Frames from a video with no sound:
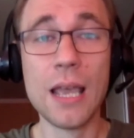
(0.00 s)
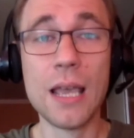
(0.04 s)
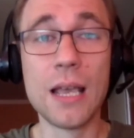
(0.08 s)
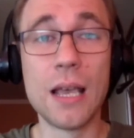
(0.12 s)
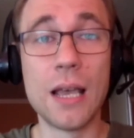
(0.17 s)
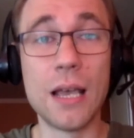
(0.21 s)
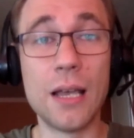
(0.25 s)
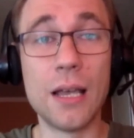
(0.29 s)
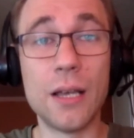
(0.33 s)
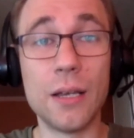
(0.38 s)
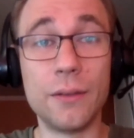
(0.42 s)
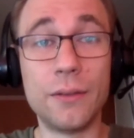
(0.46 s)

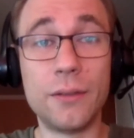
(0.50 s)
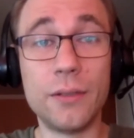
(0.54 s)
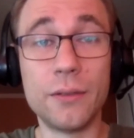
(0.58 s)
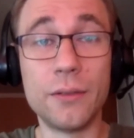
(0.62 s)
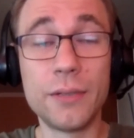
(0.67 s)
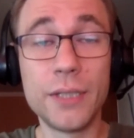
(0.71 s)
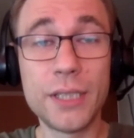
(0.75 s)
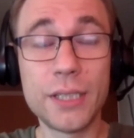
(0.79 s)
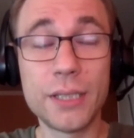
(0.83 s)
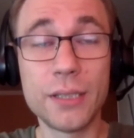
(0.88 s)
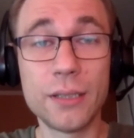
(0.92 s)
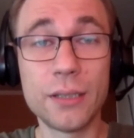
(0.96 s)
The
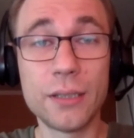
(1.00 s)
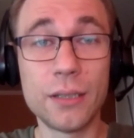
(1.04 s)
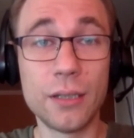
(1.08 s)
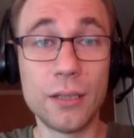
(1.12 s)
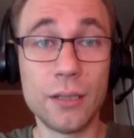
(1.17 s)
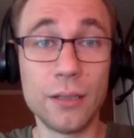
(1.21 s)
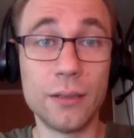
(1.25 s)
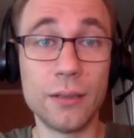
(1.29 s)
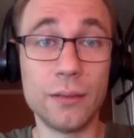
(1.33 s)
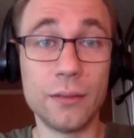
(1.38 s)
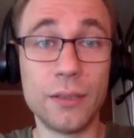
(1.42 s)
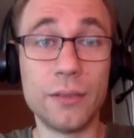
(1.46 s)

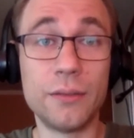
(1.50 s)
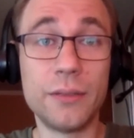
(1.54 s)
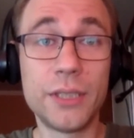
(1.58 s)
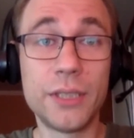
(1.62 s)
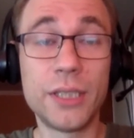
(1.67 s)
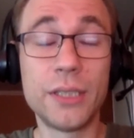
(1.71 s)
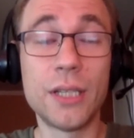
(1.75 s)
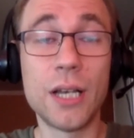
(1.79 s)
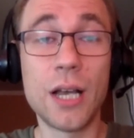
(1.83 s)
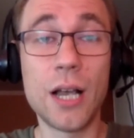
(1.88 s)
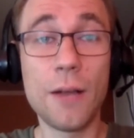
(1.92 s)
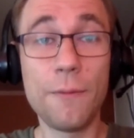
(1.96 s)

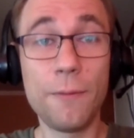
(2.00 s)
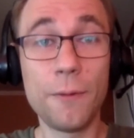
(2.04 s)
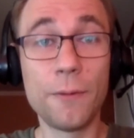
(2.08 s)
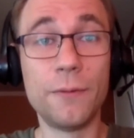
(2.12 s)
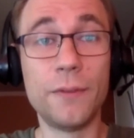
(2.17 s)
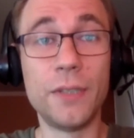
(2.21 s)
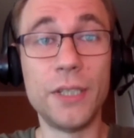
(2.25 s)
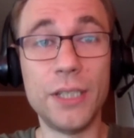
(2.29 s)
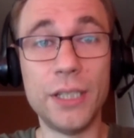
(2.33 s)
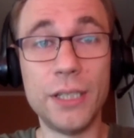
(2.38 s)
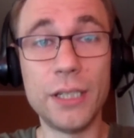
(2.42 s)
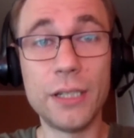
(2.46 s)
recent half of
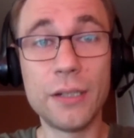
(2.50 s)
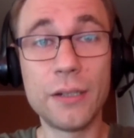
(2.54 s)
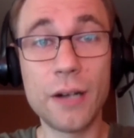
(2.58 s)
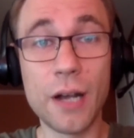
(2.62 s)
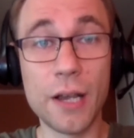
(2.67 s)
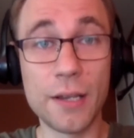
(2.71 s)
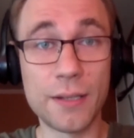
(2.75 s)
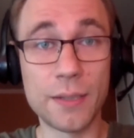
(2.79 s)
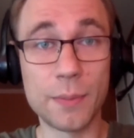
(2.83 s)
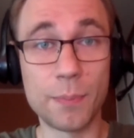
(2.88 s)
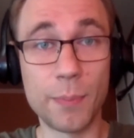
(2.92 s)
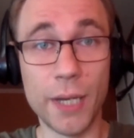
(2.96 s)
the year I
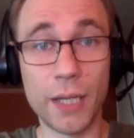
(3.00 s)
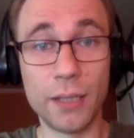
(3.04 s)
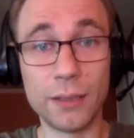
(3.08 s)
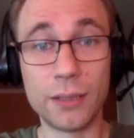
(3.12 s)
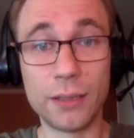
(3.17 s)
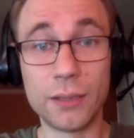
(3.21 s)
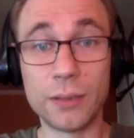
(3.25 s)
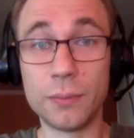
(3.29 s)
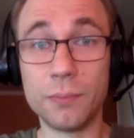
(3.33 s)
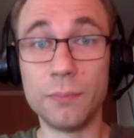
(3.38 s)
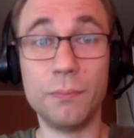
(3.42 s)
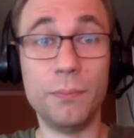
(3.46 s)

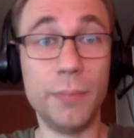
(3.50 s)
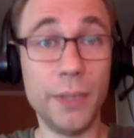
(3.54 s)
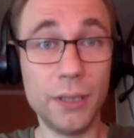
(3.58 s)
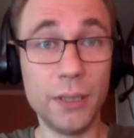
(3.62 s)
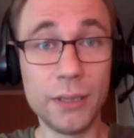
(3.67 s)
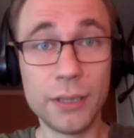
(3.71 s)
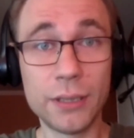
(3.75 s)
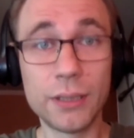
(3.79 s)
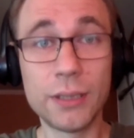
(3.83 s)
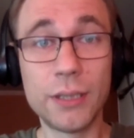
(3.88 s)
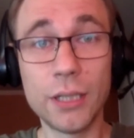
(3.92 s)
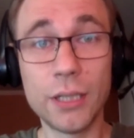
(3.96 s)
spent
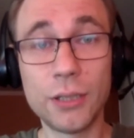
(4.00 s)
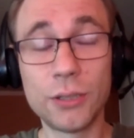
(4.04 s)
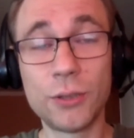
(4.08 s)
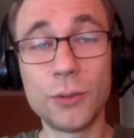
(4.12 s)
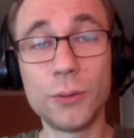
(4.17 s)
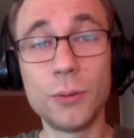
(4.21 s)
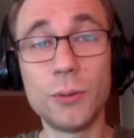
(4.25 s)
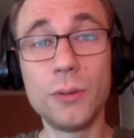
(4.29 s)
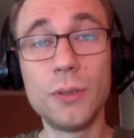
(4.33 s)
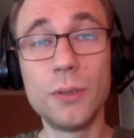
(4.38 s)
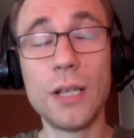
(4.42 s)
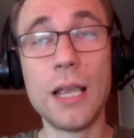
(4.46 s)
building that
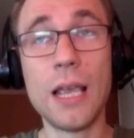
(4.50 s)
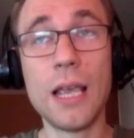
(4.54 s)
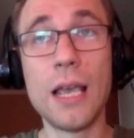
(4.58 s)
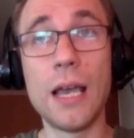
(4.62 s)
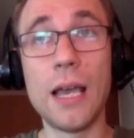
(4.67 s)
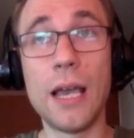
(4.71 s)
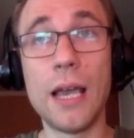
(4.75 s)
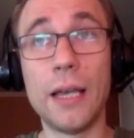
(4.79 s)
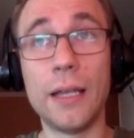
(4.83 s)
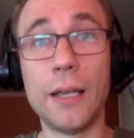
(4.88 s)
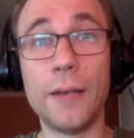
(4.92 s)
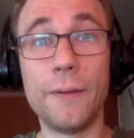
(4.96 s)
tool,
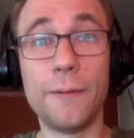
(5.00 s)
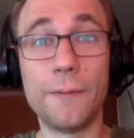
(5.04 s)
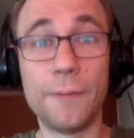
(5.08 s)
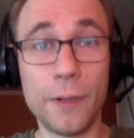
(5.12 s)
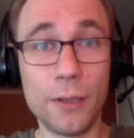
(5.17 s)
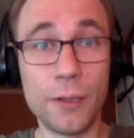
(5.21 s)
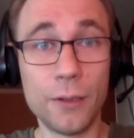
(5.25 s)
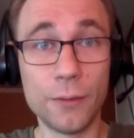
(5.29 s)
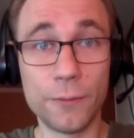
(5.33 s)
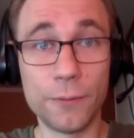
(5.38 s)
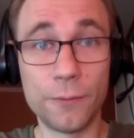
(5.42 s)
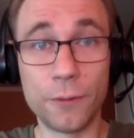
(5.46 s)
and I
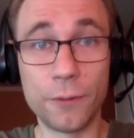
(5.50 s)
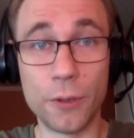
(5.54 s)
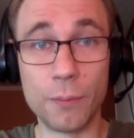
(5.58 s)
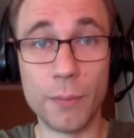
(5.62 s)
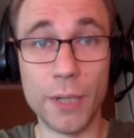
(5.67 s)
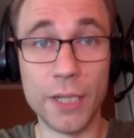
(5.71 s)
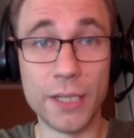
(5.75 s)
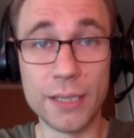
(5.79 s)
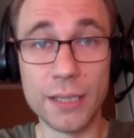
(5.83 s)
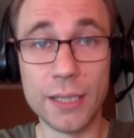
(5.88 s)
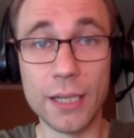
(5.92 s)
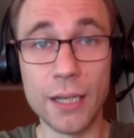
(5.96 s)
found for
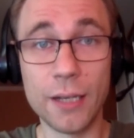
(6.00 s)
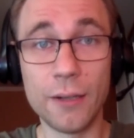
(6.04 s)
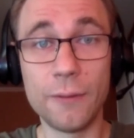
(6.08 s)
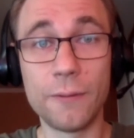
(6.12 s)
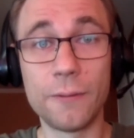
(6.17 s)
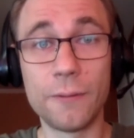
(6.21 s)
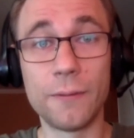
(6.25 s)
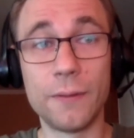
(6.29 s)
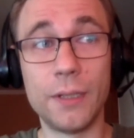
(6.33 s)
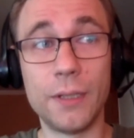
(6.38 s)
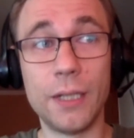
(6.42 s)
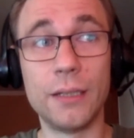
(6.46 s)

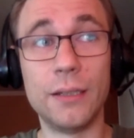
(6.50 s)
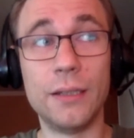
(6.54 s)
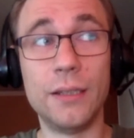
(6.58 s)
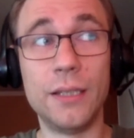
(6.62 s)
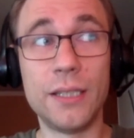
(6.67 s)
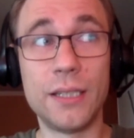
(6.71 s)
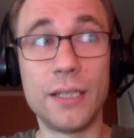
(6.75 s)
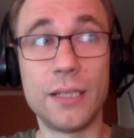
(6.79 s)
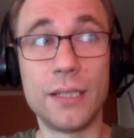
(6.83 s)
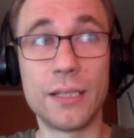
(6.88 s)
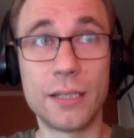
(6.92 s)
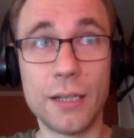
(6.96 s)
myself that this
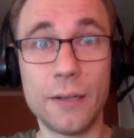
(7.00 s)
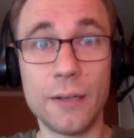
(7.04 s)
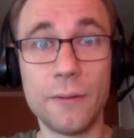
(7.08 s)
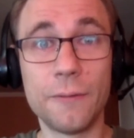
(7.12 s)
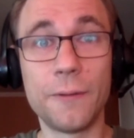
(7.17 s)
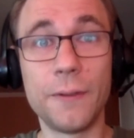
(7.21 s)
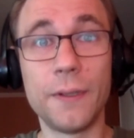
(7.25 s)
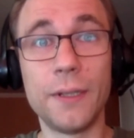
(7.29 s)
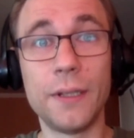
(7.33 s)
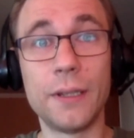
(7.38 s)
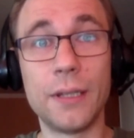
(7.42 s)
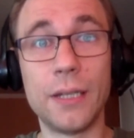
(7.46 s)
is
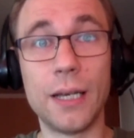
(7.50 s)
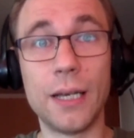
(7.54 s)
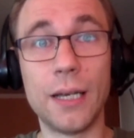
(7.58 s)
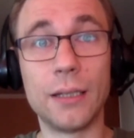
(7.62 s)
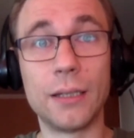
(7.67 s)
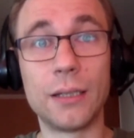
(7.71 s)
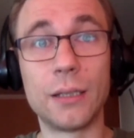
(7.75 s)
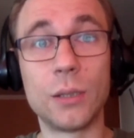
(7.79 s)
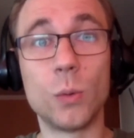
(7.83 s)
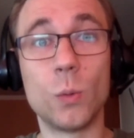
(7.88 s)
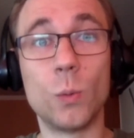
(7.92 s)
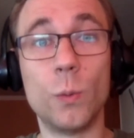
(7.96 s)
something that
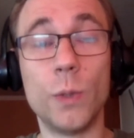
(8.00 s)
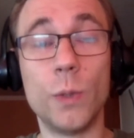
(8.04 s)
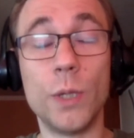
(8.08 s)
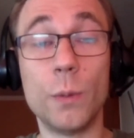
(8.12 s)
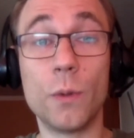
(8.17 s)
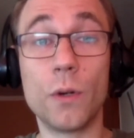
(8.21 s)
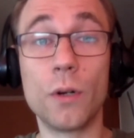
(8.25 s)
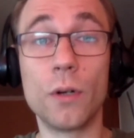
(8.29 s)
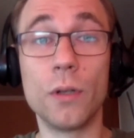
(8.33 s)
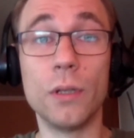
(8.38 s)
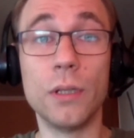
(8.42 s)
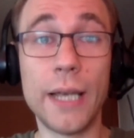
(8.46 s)
we
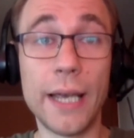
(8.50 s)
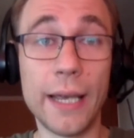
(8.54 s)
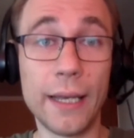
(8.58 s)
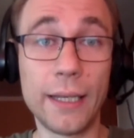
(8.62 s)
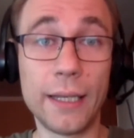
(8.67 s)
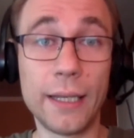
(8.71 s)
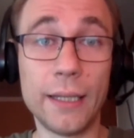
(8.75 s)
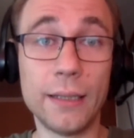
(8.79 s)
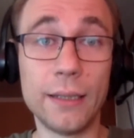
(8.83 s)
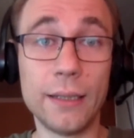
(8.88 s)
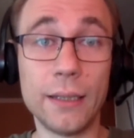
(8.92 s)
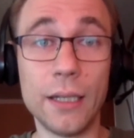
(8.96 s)
were
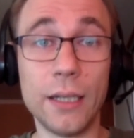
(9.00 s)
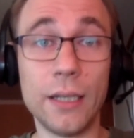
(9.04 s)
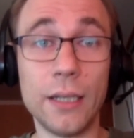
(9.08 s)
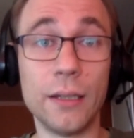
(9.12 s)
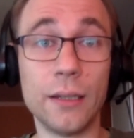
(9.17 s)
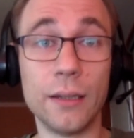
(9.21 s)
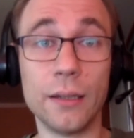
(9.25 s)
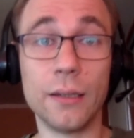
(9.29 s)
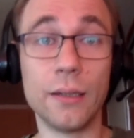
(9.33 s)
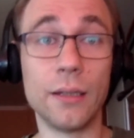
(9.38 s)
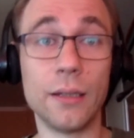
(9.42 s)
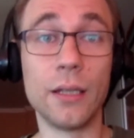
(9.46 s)
lacking
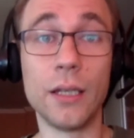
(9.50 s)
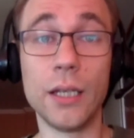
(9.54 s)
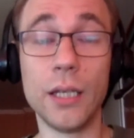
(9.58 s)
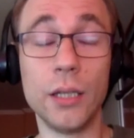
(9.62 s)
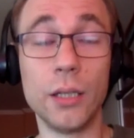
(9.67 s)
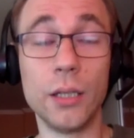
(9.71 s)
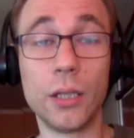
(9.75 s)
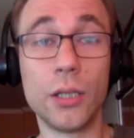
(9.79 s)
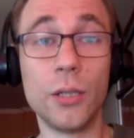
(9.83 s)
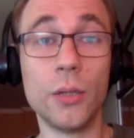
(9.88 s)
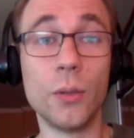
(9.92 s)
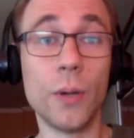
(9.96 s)
in
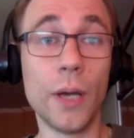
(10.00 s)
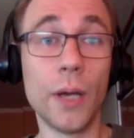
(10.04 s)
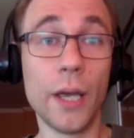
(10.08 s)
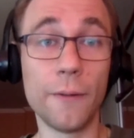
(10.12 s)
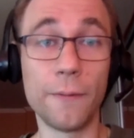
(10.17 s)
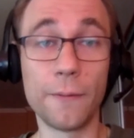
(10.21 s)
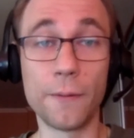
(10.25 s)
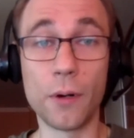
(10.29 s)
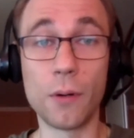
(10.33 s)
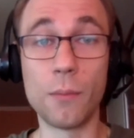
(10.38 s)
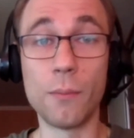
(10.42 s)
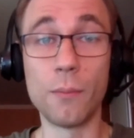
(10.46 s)
QA
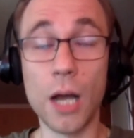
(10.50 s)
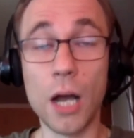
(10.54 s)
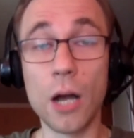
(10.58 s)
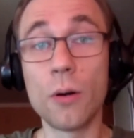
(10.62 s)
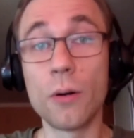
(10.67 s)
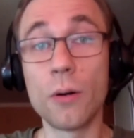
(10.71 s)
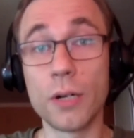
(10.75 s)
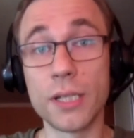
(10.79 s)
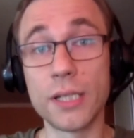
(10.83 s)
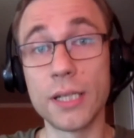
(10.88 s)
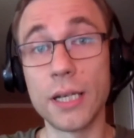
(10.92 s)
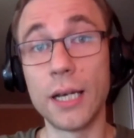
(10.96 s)
from
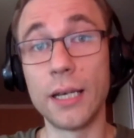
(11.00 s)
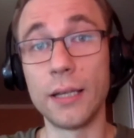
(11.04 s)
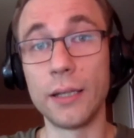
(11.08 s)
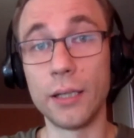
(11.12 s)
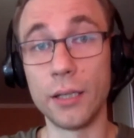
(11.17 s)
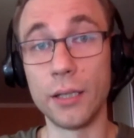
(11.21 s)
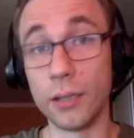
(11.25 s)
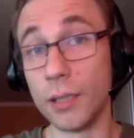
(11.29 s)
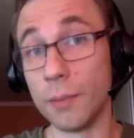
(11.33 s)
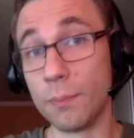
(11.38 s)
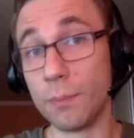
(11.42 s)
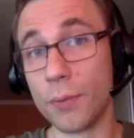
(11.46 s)
our side
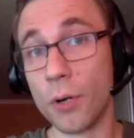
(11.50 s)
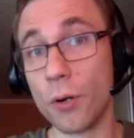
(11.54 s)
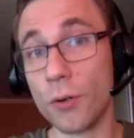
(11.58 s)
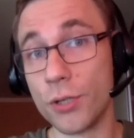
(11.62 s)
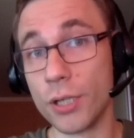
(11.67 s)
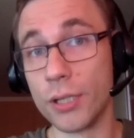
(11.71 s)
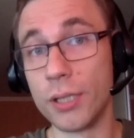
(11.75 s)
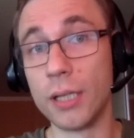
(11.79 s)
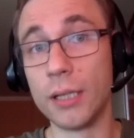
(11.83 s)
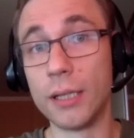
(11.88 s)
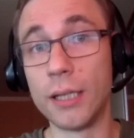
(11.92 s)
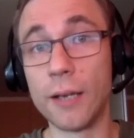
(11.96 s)
in the
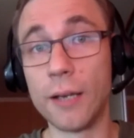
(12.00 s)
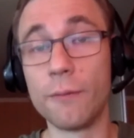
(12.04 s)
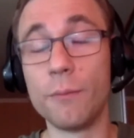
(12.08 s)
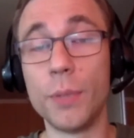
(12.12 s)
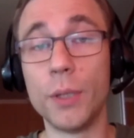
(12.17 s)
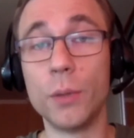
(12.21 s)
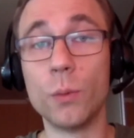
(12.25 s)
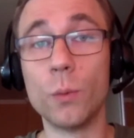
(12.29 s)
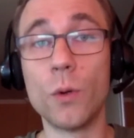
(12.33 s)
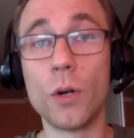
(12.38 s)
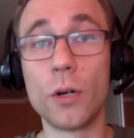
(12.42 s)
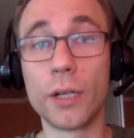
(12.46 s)
project that I've
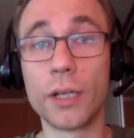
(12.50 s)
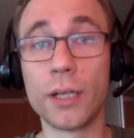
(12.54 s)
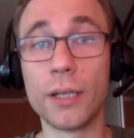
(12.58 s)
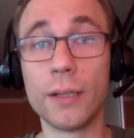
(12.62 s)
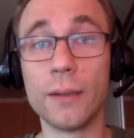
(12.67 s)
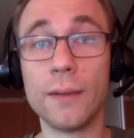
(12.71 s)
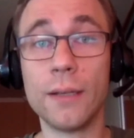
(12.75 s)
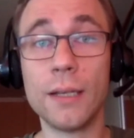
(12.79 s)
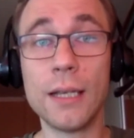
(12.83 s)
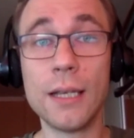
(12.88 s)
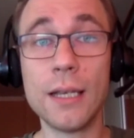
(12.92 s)
been working.